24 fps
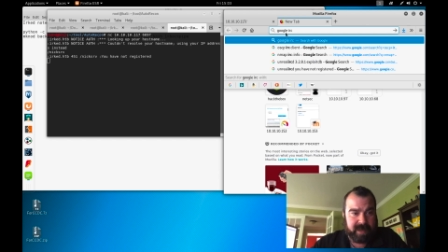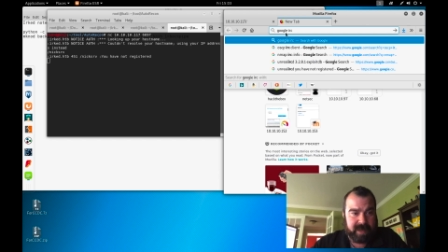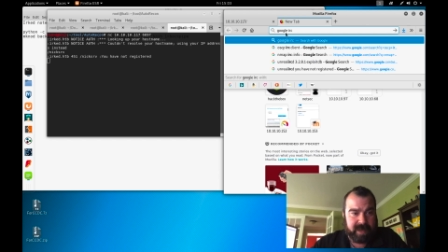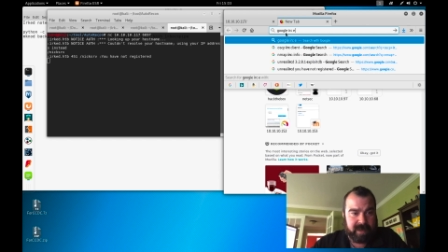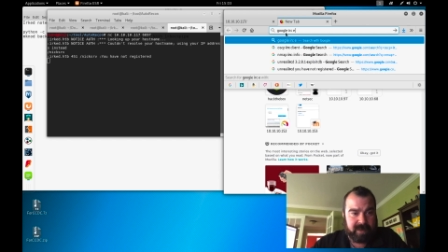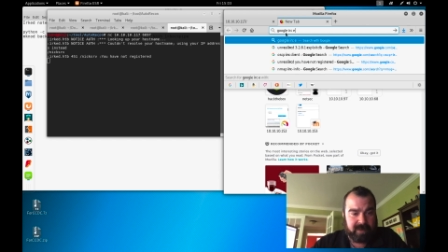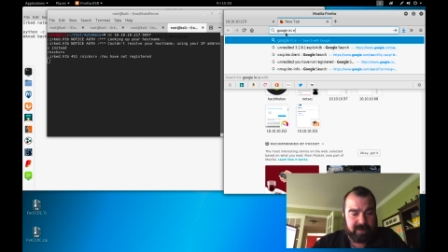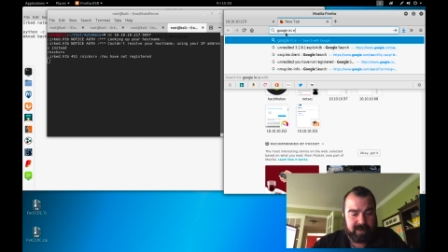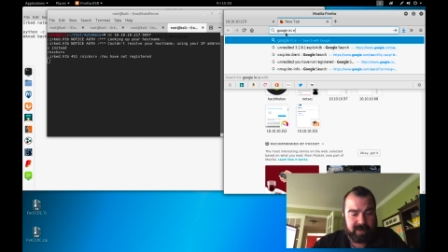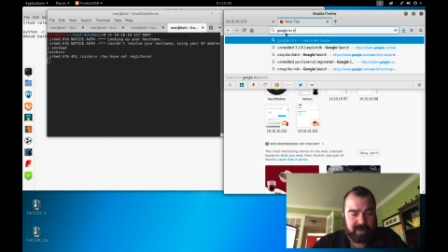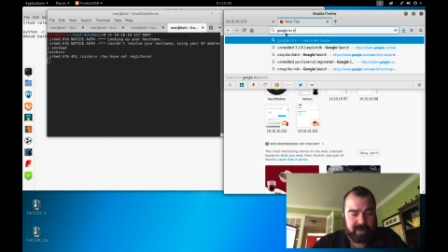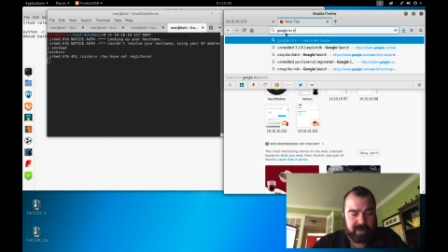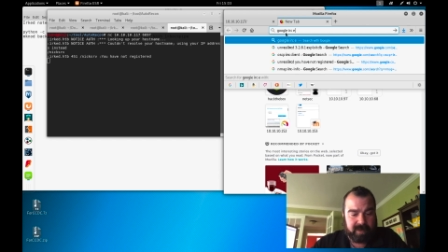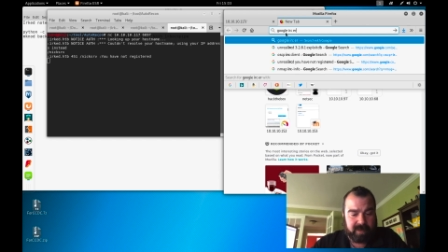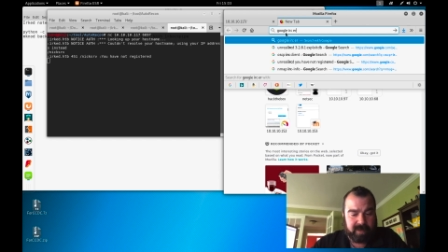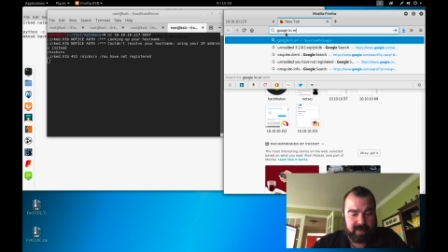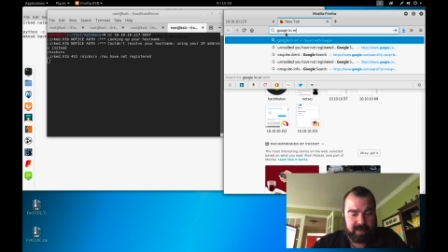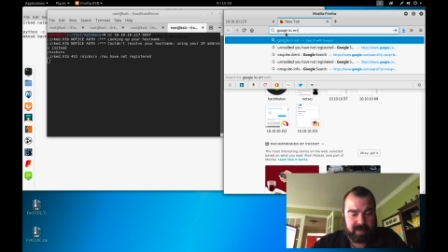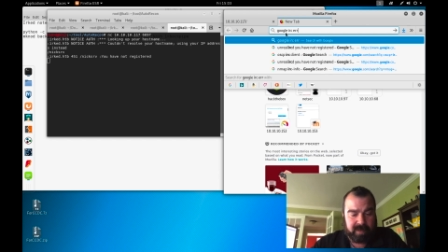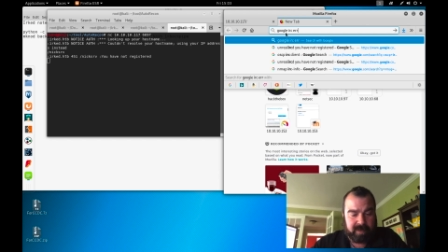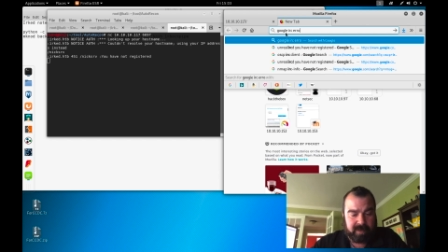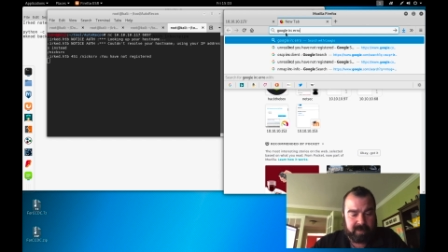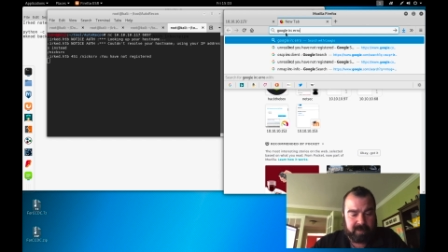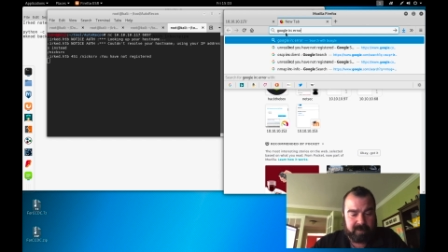
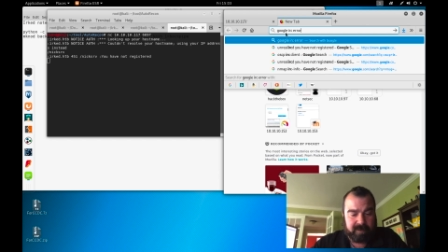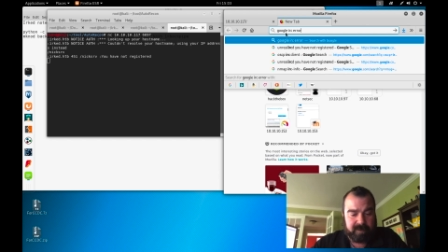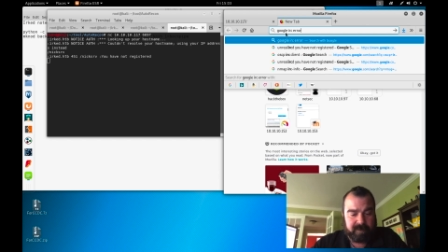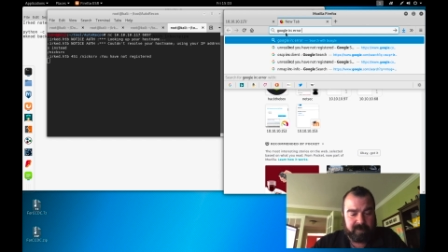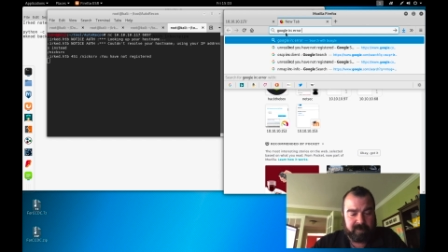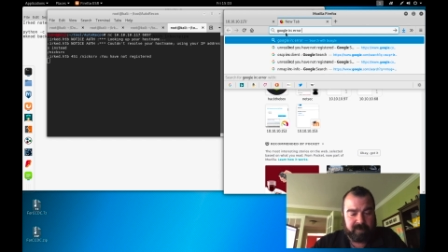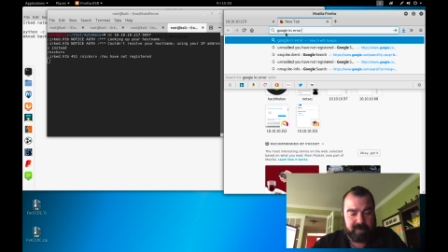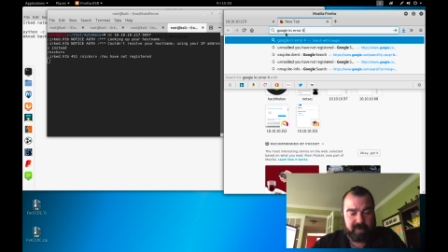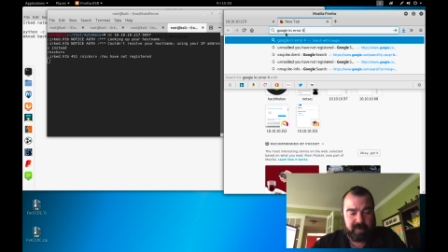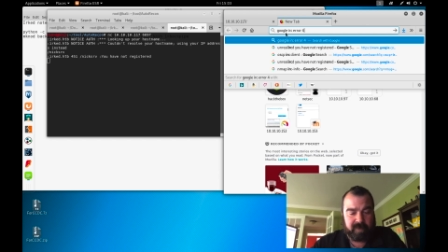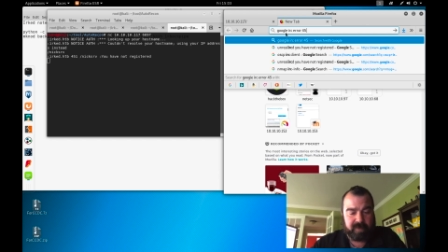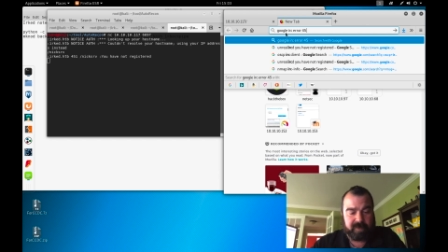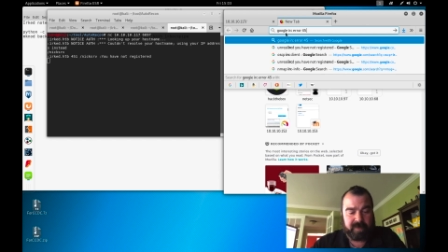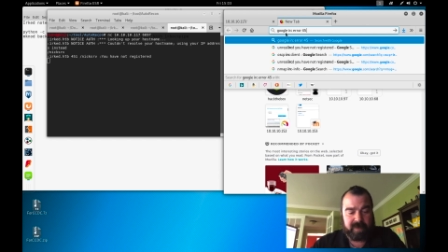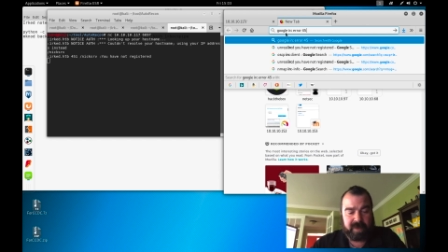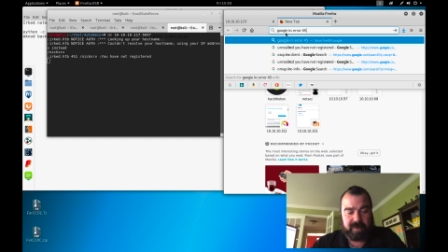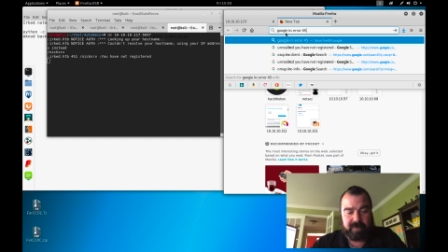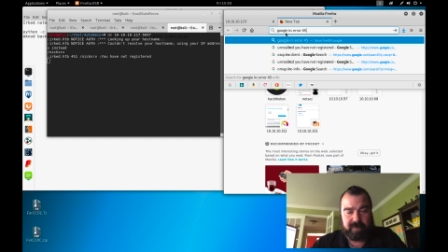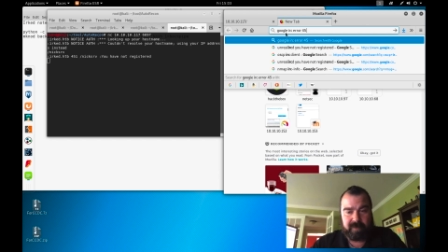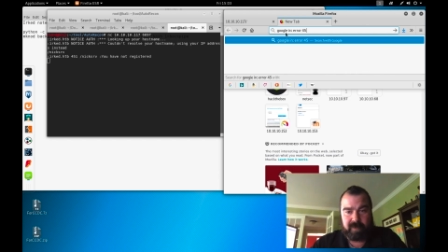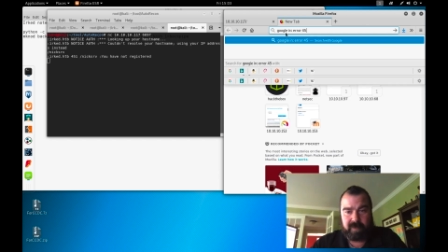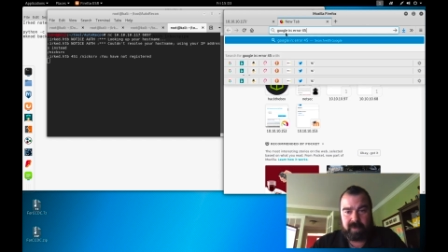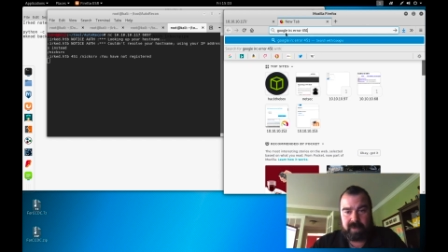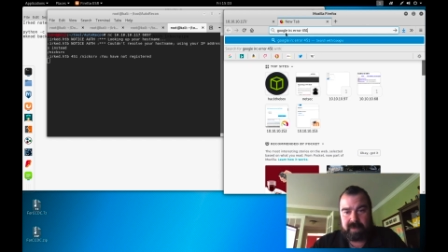error
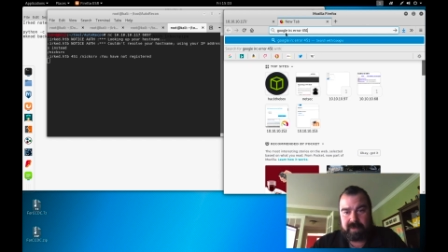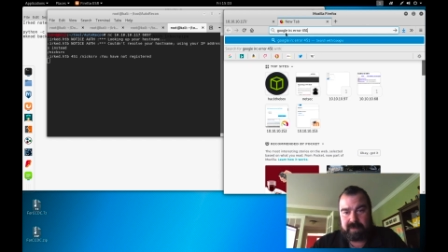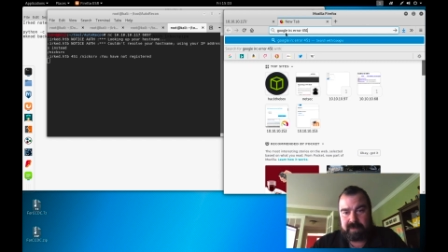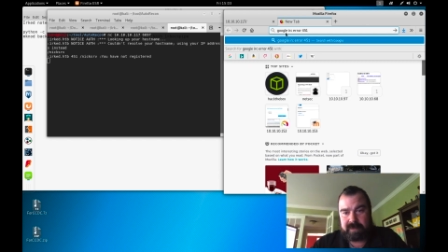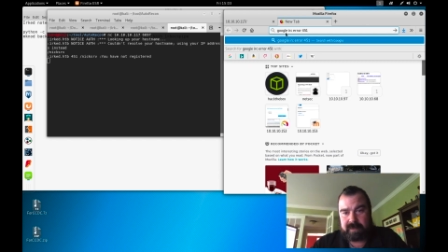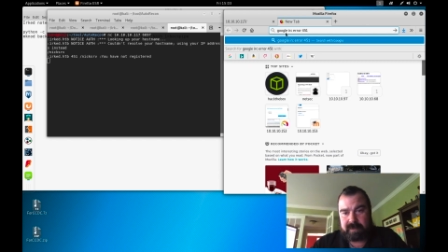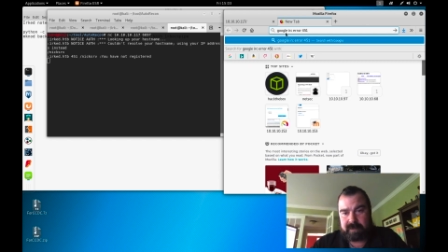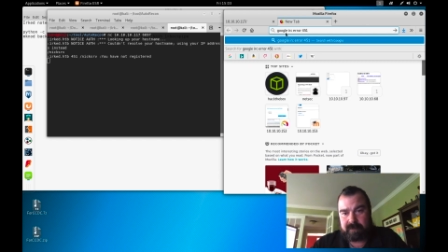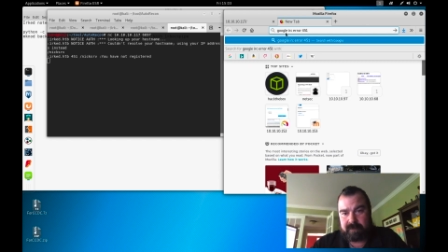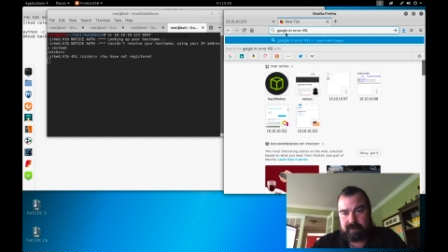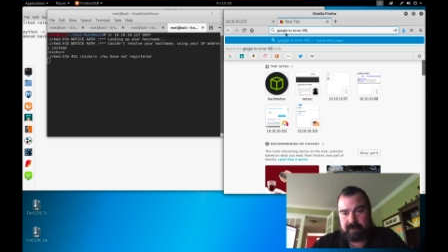451.